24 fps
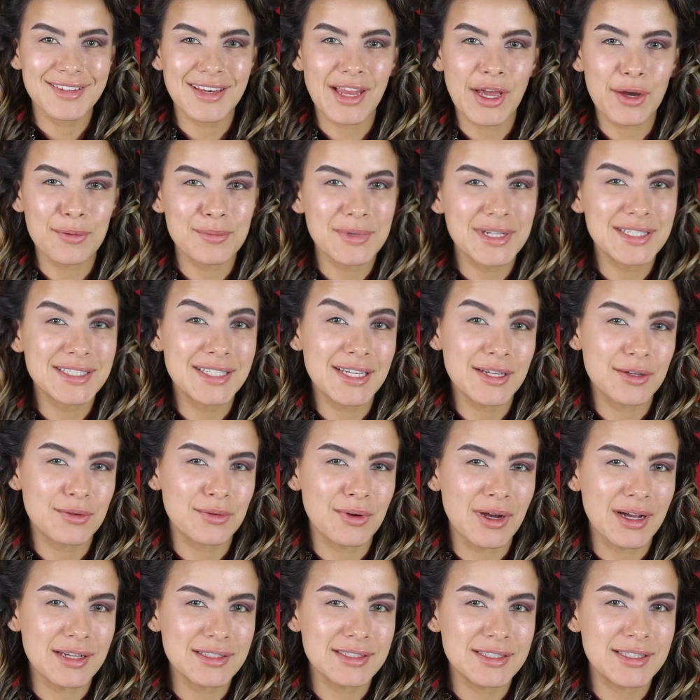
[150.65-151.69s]
Now I'm gonna take
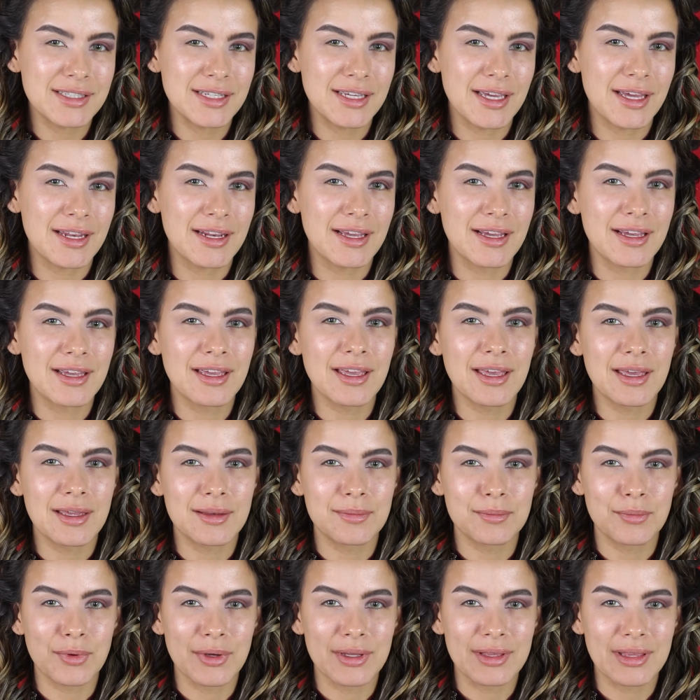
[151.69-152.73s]
raw sienna
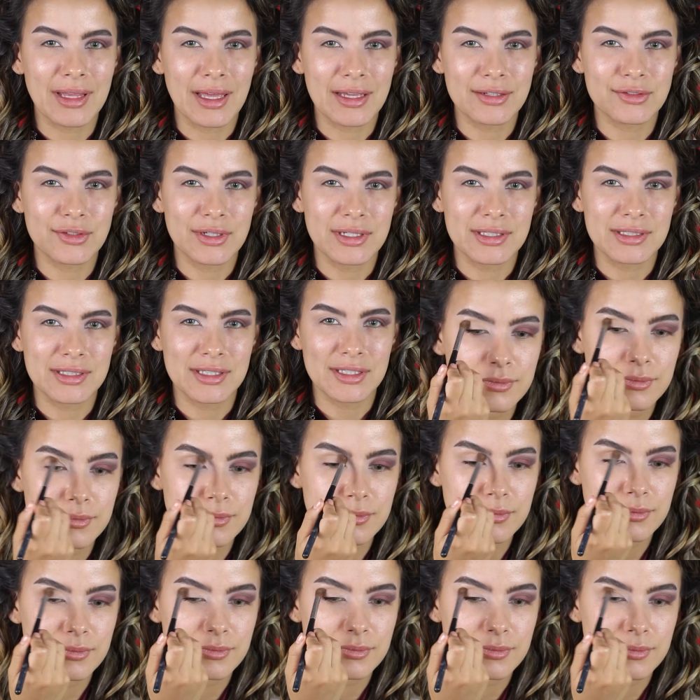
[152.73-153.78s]
and bring that
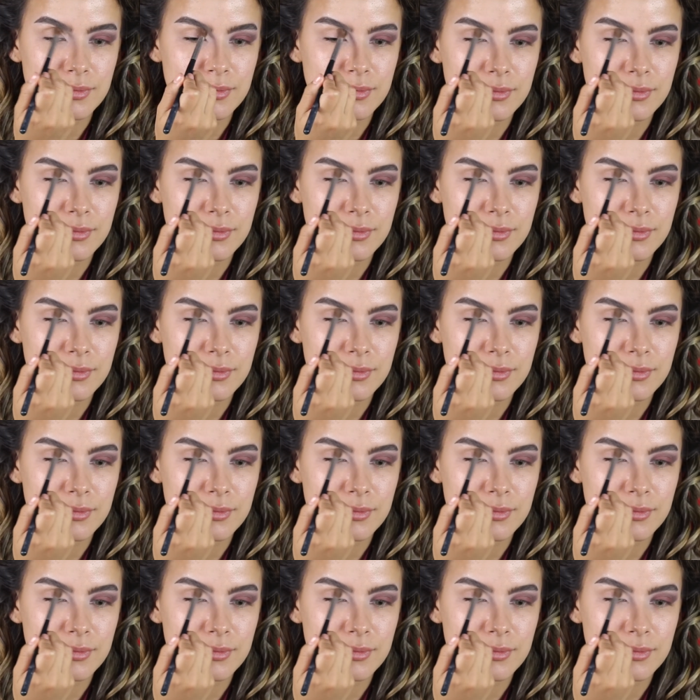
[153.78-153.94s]
transition color